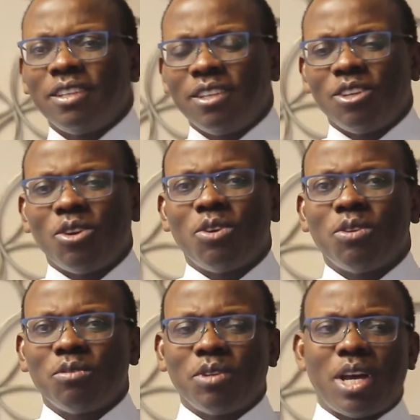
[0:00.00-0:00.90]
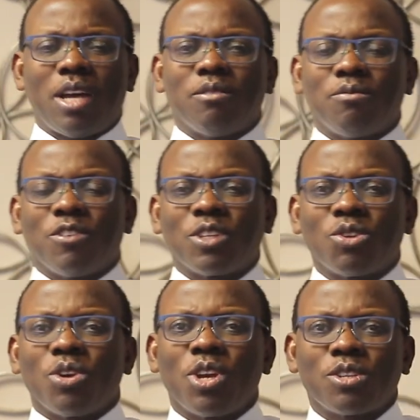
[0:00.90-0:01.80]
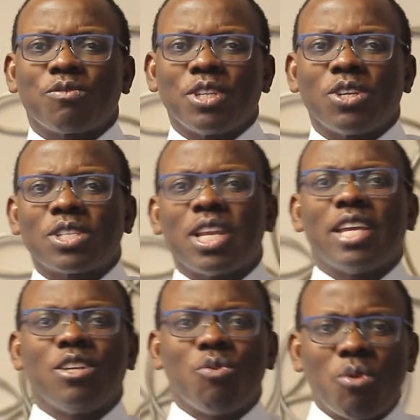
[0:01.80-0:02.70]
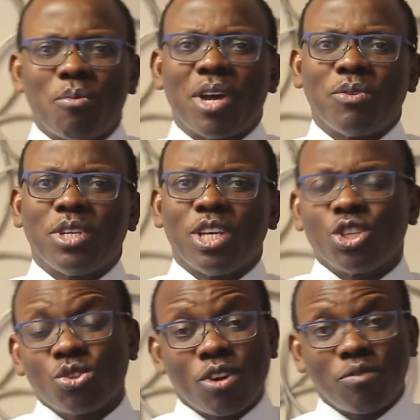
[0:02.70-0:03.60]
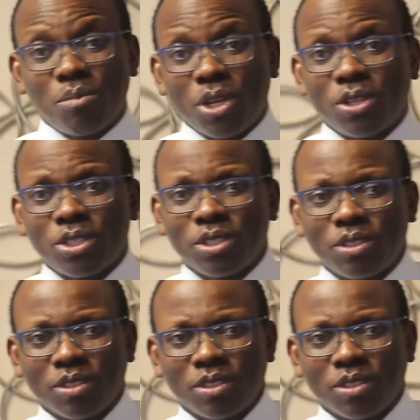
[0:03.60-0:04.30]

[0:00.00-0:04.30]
You know, victorious faith, just like the woman with the issue of blood.